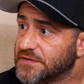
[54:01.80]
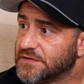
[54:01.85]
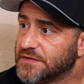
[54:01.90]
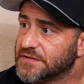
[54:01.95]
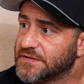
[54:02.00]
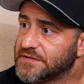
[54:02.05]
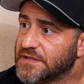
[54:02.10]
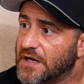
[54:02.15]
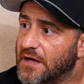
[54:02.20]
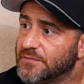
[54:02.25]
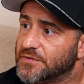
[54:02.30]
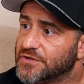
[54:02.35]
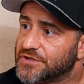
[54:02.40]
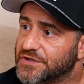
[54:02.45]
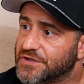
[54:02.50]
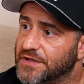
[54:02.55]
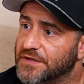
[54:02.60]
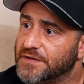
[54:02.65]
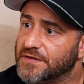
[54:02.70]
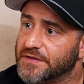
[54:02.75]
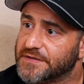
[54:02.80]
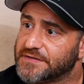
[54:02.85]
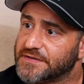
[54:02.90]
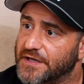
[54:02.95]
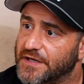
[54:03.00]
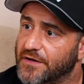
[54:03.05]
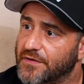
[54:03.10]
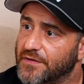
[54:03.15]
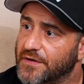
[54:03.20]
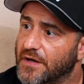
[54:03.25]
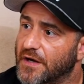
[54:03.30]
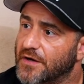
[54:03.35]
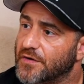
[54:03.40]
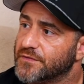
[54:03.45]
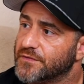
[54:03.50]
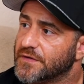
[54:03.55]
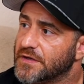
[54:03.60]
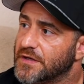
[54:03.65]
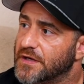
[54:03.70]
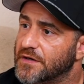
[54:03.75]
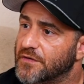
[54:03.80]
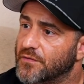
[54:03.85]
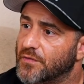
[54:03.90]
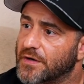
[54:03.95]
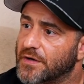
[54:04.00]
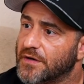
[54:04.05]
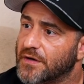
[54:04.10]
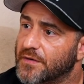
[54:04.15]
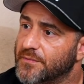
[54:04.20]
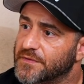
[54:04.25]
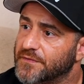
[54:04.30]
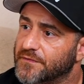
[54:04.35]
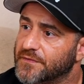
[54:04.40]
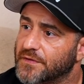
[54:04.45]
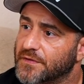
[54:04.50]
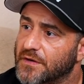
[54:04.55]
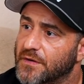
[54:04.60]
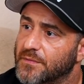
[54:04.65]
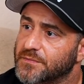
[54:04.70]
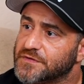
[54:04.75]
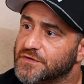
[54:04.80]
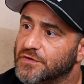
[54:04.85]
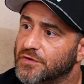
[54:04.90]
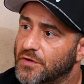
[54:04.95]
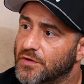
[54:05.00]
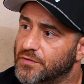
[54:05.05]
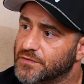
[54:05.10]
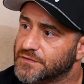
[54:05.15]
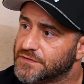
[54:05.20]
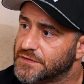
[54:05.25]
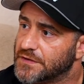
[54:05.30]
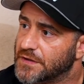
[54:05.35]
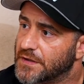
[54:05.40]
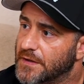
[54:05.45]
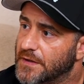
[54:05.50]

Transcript: established in this area. I don't think anyone even comes close